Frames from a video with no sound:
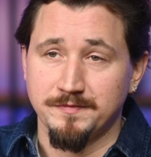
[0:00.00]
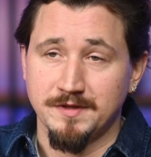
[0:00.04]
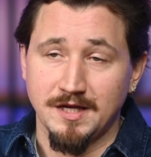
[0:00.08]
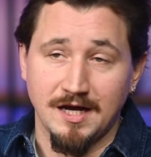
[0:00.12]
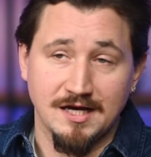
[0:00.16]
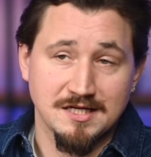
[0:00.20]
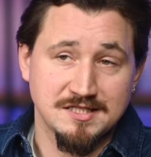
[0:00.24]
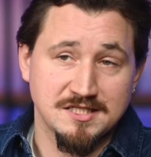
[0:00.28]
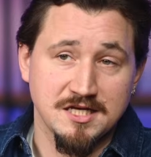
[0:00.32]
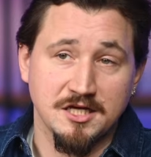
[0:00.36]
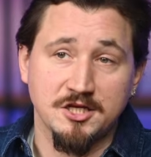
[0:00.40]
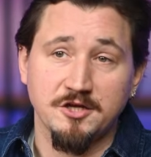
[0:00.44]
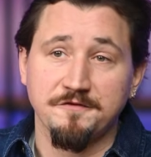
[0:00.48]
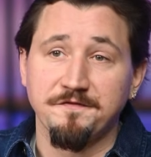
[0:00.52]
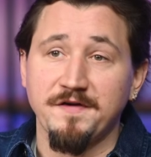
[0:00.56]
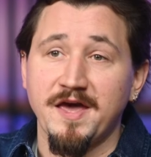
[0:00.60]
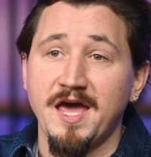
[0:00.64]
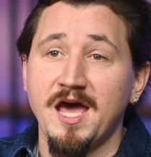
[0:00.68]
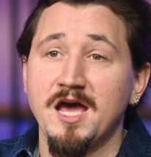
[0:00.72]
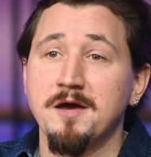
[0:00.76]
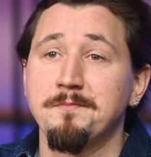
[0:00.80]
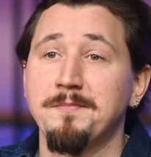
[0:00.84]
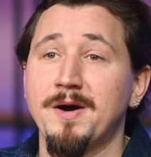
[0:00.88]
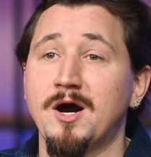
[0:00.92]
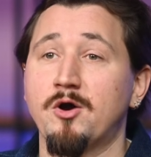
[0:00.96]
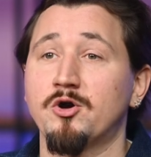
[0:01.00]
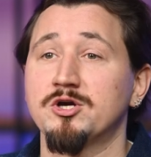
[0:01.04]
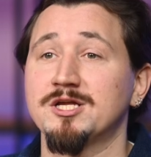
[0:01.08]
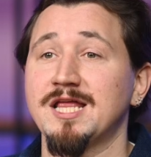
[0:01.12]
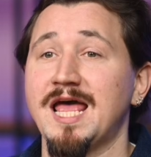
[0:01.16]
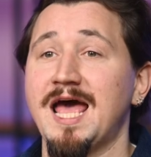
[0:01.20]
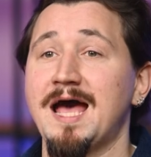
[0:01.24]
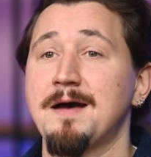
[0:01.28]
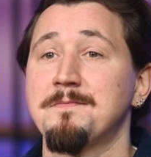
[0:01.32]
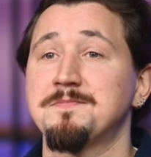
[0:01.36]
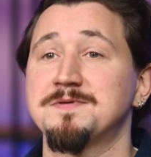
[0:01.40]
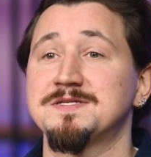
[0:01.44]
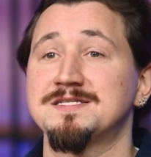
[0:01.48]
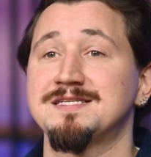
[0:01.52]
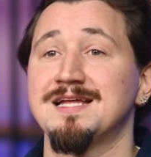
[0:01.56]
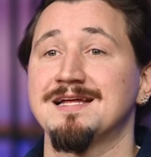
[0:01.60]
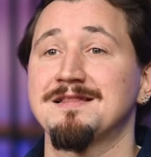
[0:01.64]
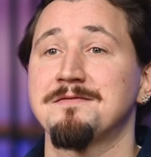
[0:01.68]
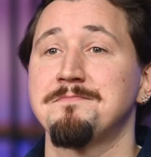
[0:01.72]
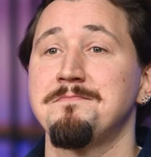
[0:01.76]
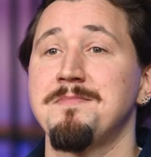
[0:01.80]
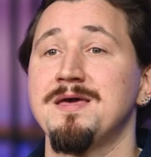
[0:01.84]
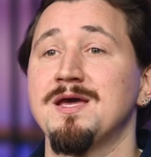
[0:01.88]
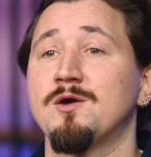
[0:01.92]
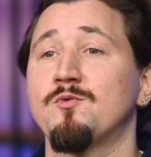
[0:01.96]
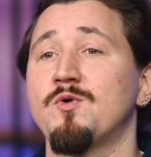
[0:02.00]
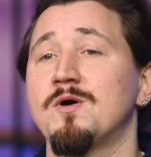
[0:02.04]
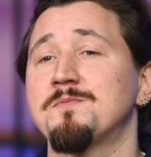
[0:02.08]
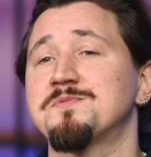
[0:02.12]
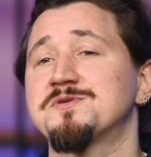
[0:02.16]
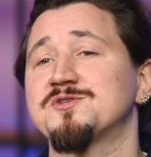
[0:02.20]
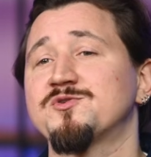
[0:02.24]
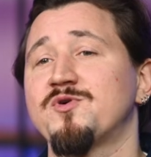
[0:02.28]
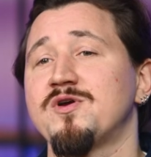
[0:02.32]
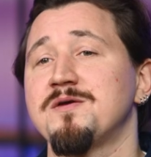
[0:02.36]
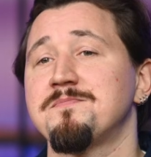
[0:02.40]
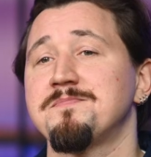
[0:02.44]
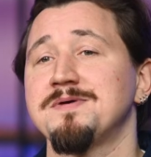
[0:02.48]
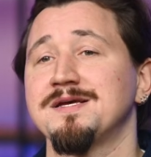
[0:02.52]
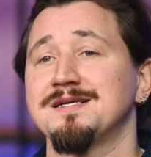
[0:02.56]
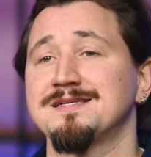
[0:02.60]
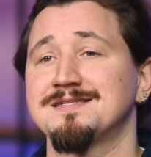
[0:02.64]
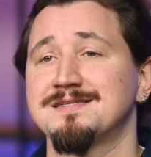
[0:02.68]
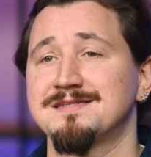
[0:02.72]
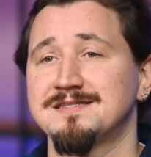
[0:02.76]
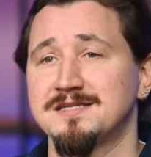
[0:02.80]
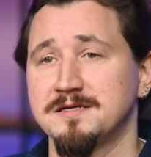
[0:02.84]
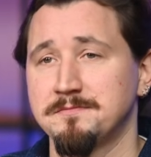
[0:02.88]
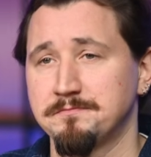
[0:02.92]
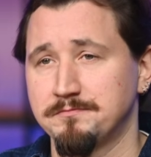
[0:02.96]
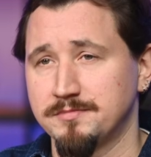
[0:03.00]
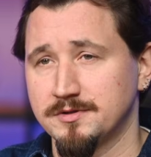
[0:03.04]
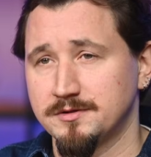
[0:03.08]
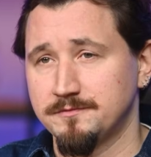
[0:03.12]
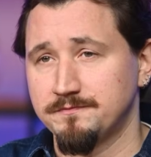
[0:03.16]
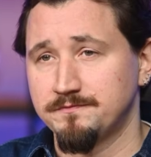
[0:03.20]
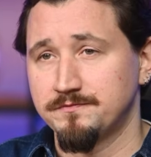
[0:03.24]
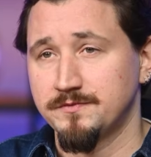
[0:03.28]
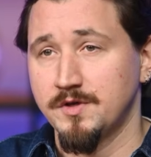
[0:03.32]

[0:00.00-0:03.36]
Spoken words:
a set of AI-powered apps that make web scraping simple.